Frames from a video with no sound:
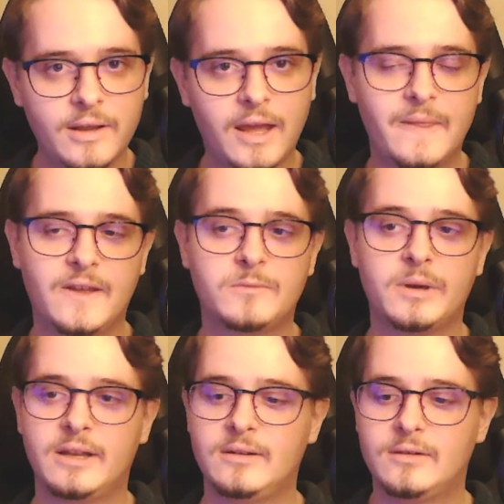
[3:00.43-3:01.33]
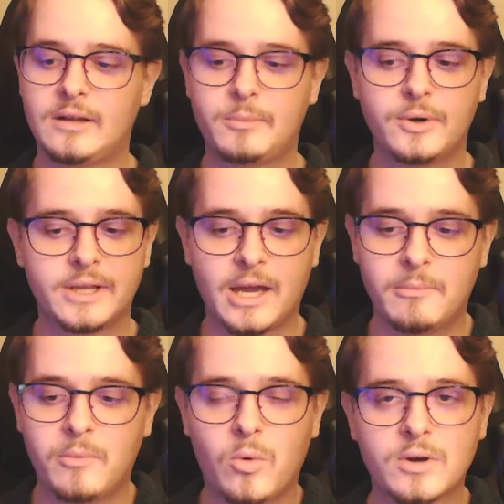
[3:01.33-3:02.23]
and they've been putting out
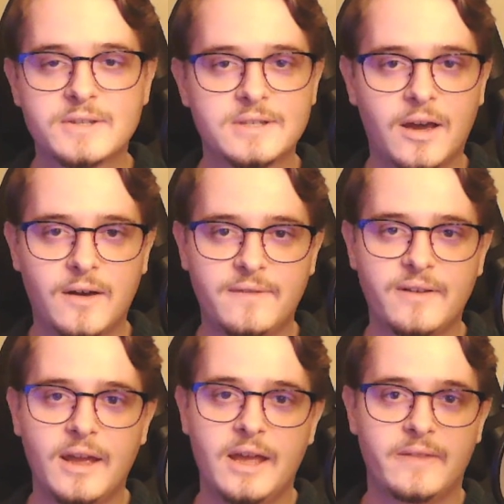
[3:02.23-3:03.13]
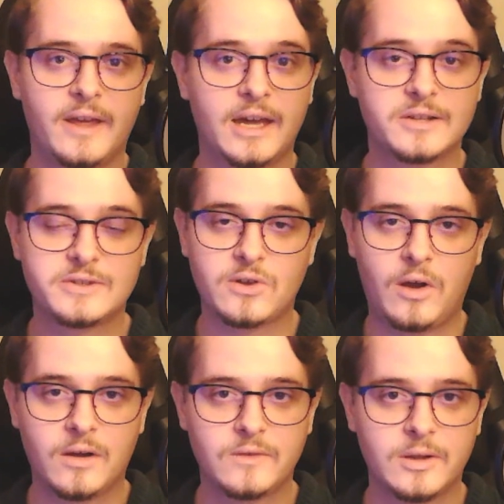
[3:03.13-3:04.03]
more stuff. They had a
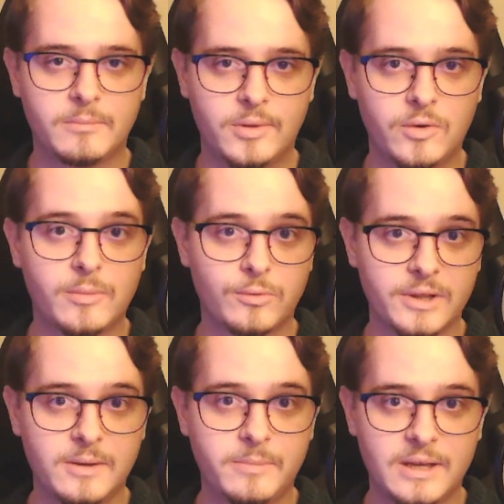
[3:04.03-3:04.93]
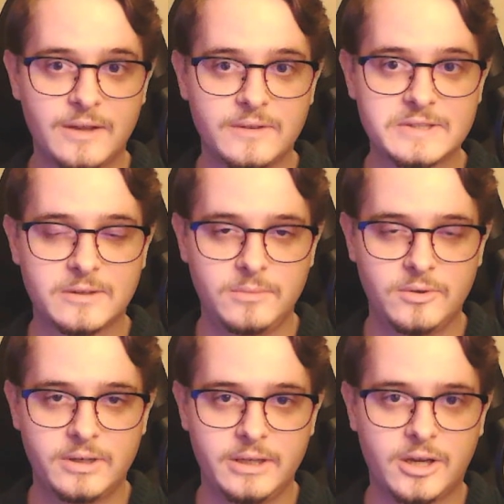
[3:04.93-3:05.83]
song that blew up really big in this
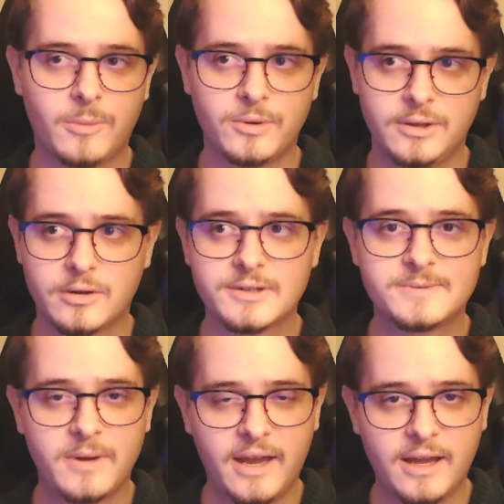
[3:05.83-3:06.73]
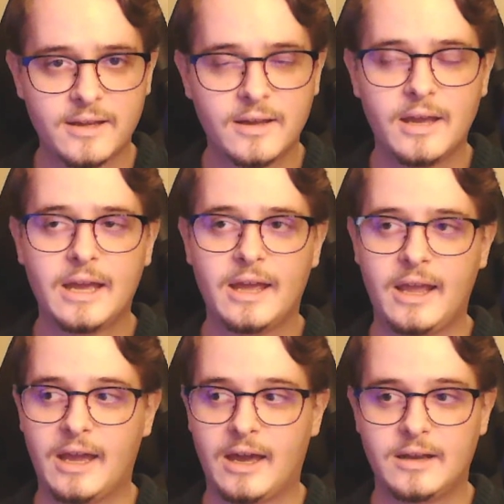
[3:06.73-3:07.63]
community a couple years back,
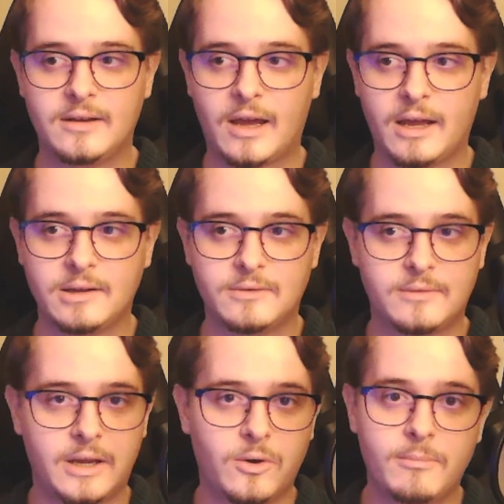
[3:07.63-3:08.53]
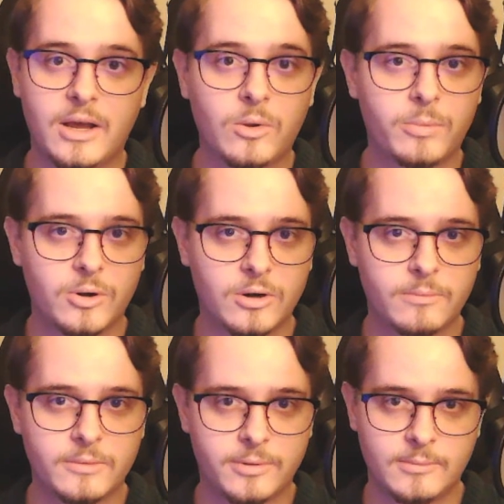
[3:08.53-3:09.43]
and I know Metal
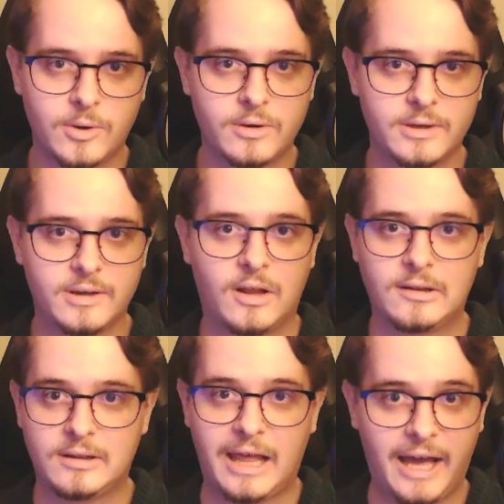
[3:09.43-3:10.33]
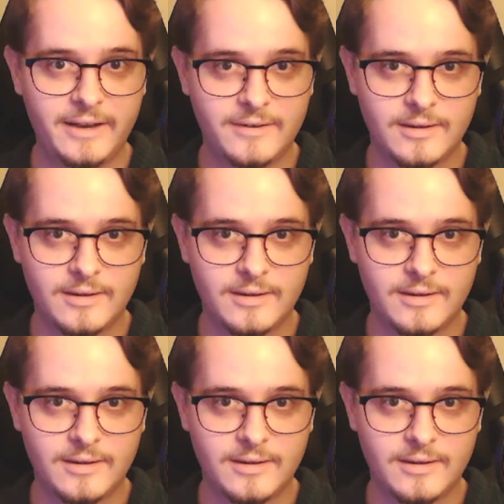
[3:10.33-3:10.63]
Burb promoted it a lot.